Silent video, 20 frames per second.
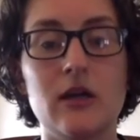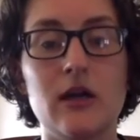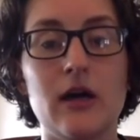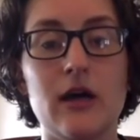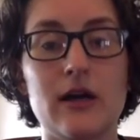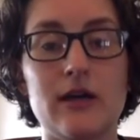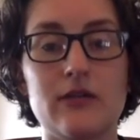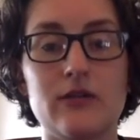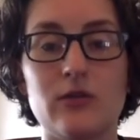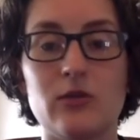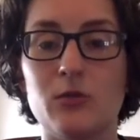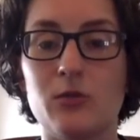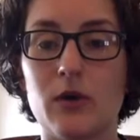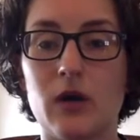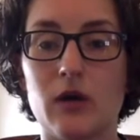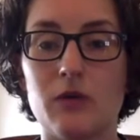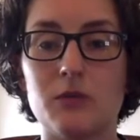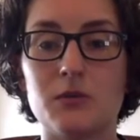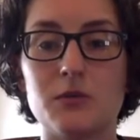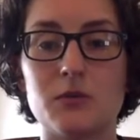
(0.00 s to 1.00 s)
I have no
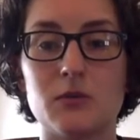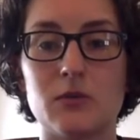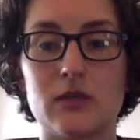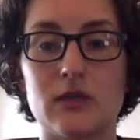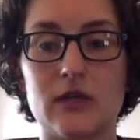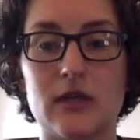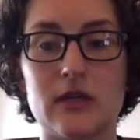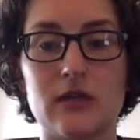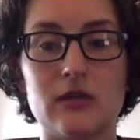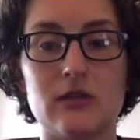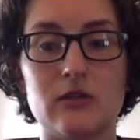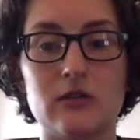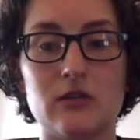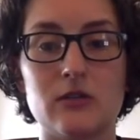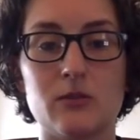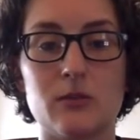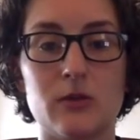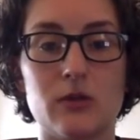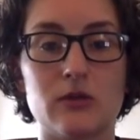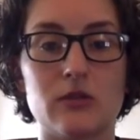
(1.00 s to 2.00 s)
problems with getting to the
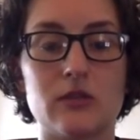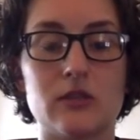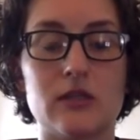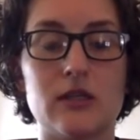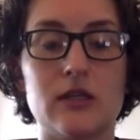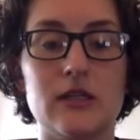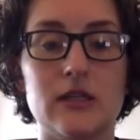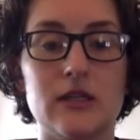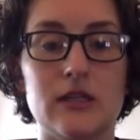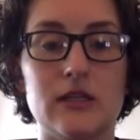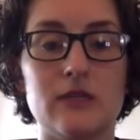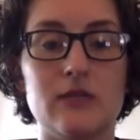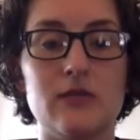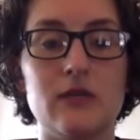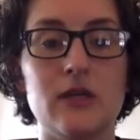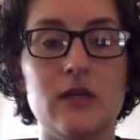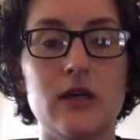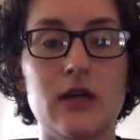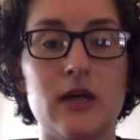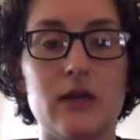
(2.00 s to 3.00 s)
person I need,
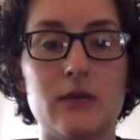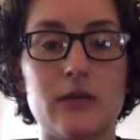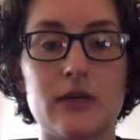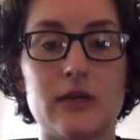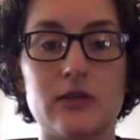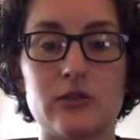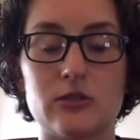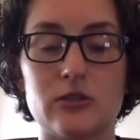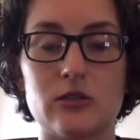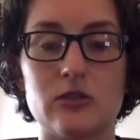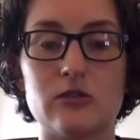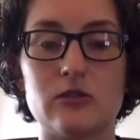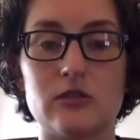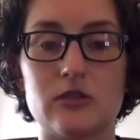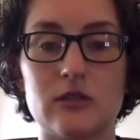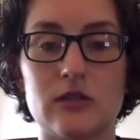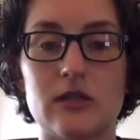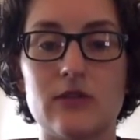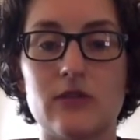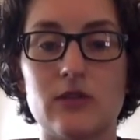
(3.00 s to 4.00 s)
and my
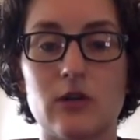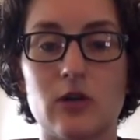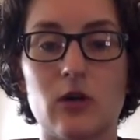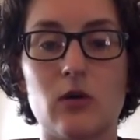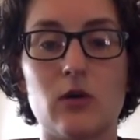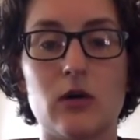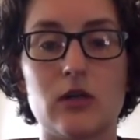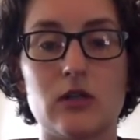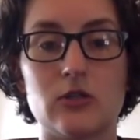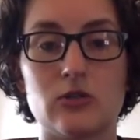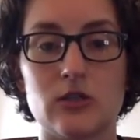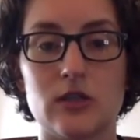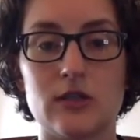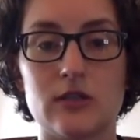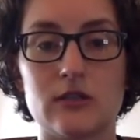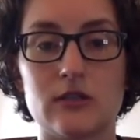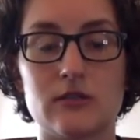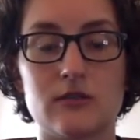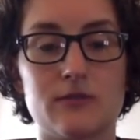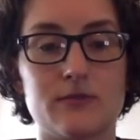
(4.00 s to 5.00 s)
concerns never go
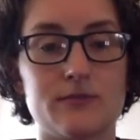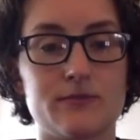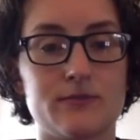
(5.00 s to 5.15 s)
unaddressed.